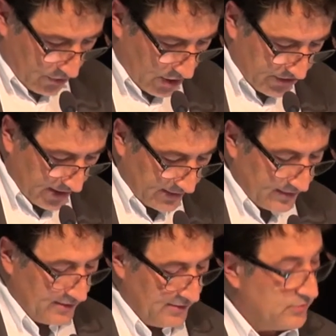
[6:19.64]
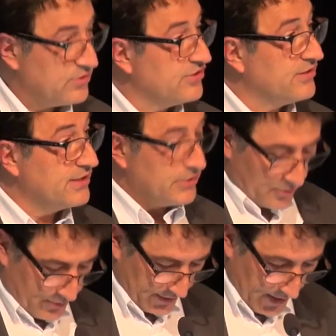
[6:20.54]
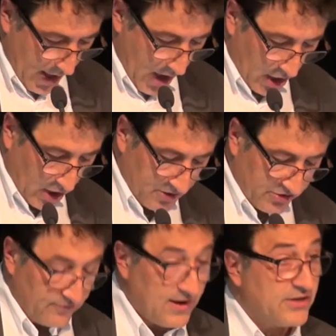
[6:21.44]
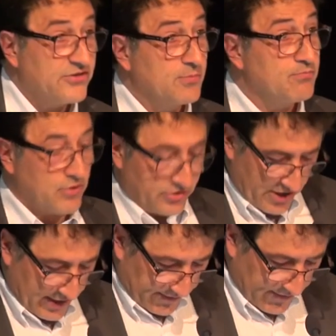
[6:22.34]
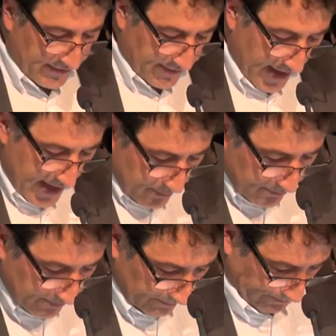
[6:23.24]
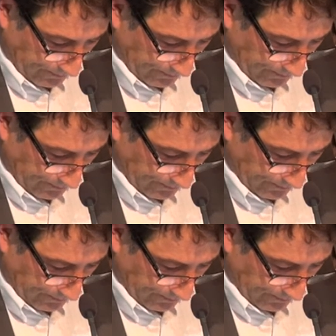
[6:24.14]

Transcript: Project, which is the European Commission flagship project that aims,